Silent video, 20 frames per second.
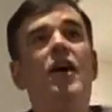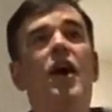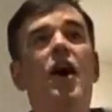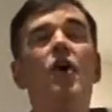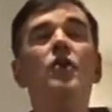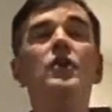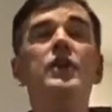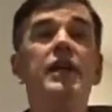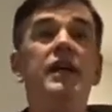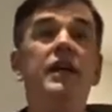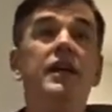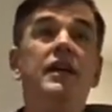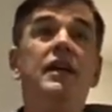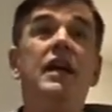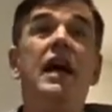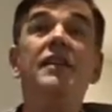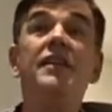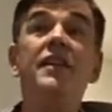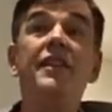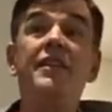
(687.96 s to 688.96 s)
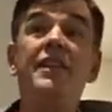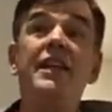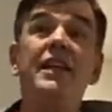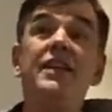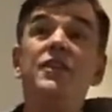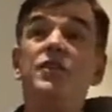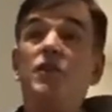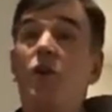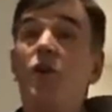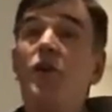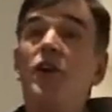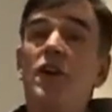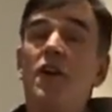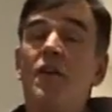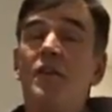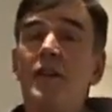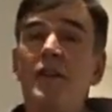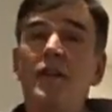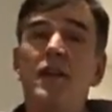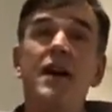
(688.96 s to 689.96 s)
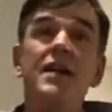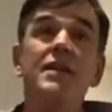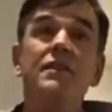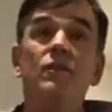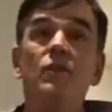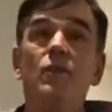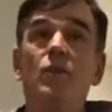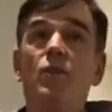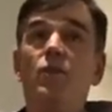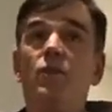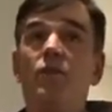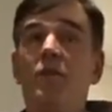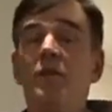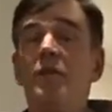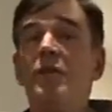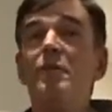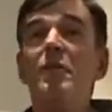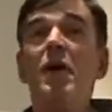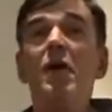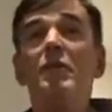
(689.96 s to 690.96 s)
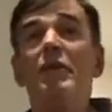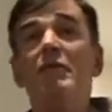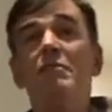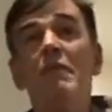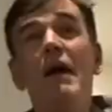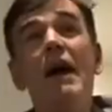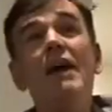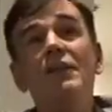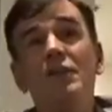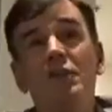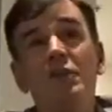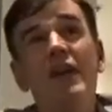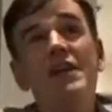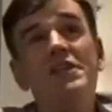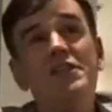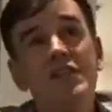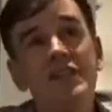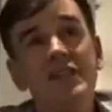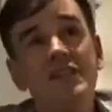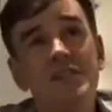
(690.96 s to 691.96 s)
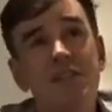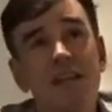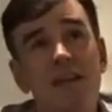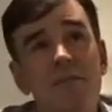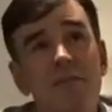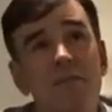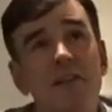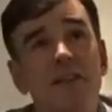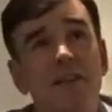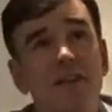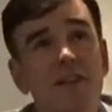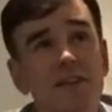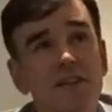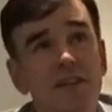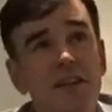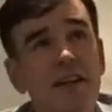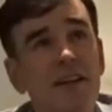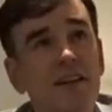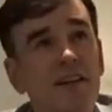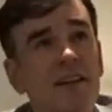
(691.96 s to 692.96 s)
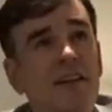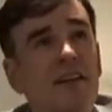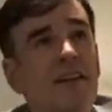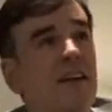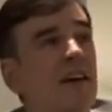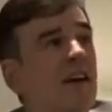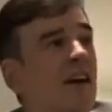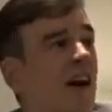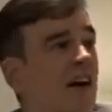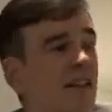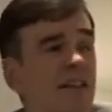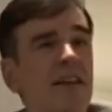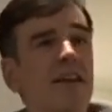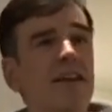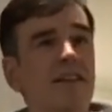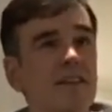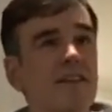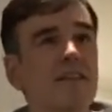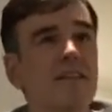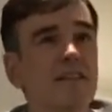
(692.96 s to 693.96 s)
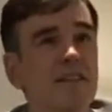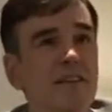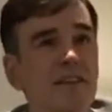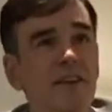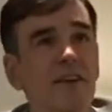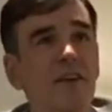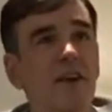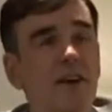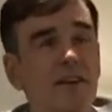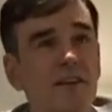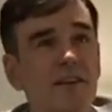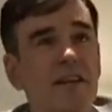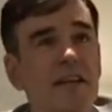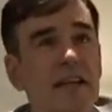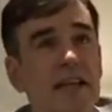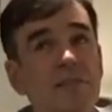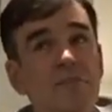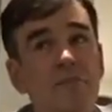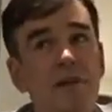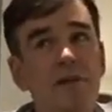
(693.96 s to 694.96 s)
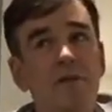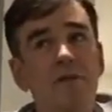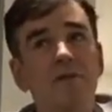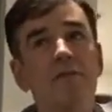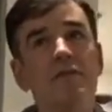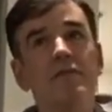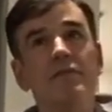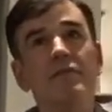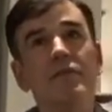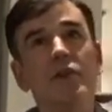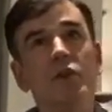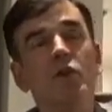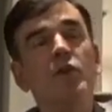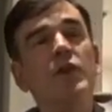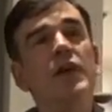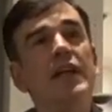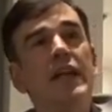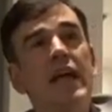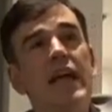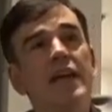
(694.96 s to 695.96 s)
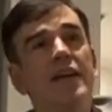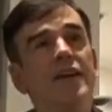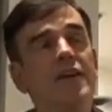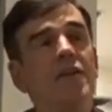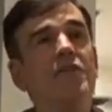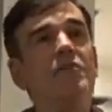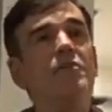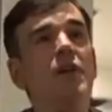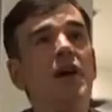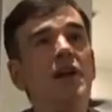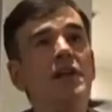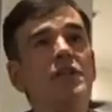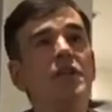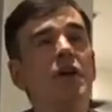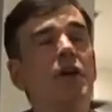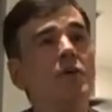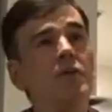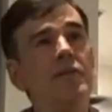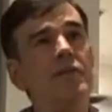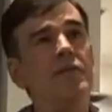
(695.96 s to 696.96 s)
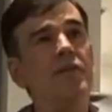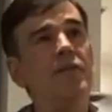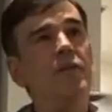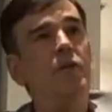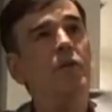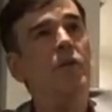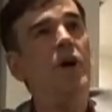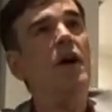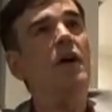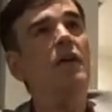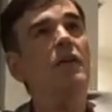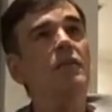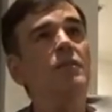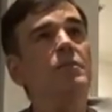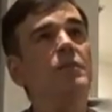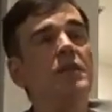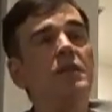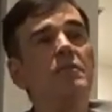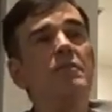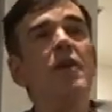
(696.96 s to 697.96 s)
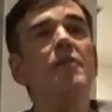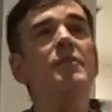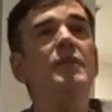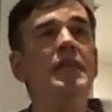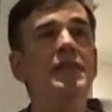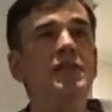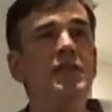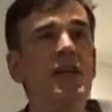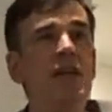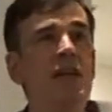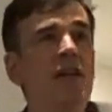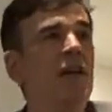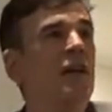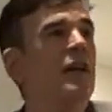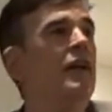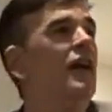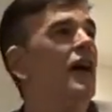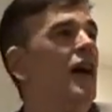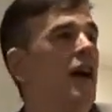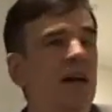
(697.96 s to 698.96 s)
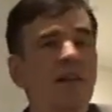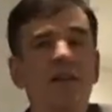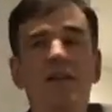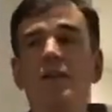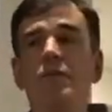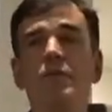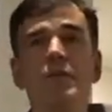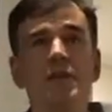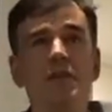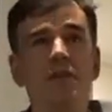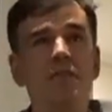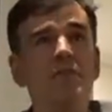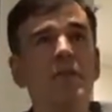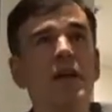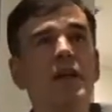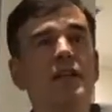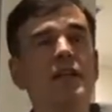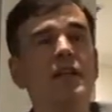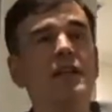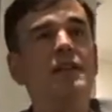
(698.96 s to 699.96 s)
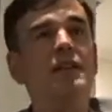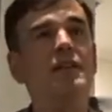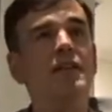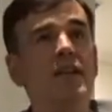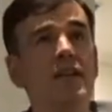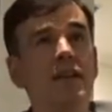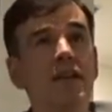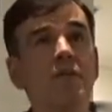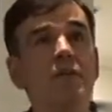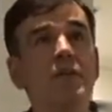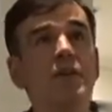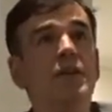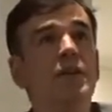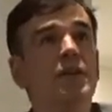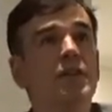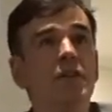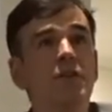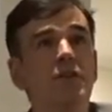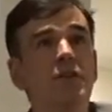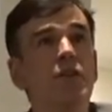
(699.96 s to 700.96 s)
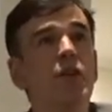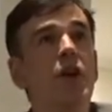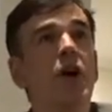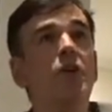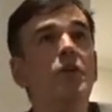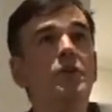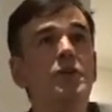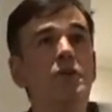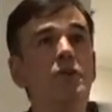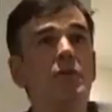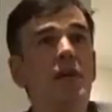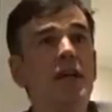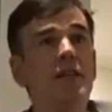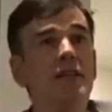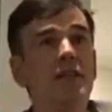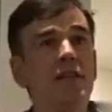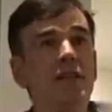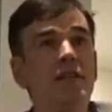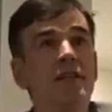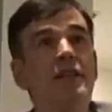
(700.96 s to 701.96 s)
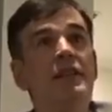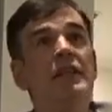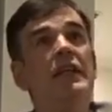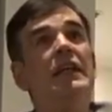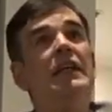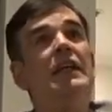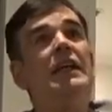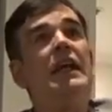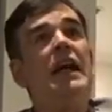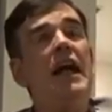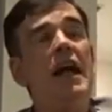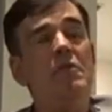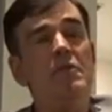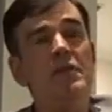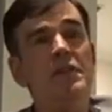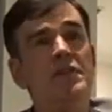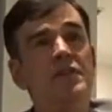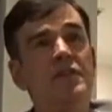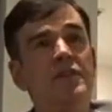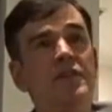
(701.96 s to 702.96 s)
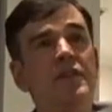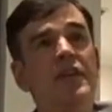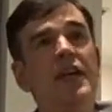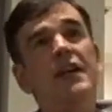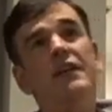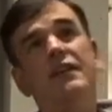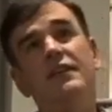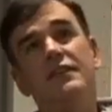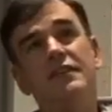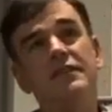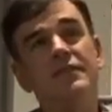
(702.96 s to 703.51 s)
Oh yeah, and the thing is, all along the line, from the moment Mark Gracie stepped in and said, I think, you know, he'd been looking at it over my shoulder for a while, but the moment he said, I think we should make this, and I think we should co-direct it, and we should get